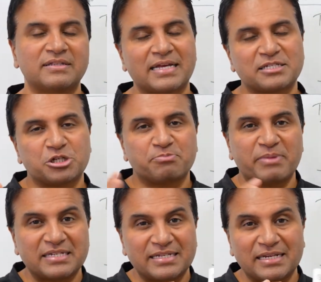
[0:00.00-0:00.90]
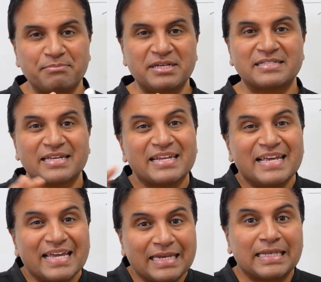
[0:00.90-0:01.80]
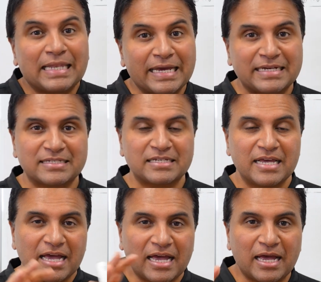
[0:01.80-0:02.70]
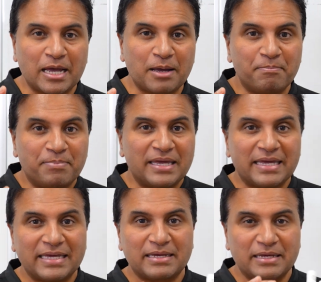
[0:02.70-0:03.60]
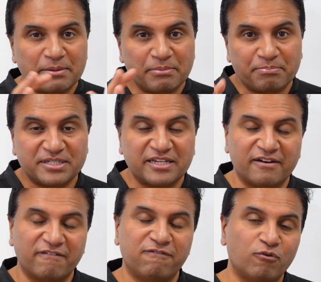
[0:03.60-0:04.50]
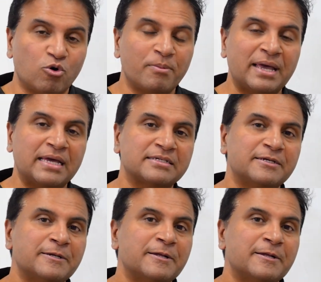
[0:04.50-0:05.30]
and that just basically means that it likes uh, being in a, in a particular format.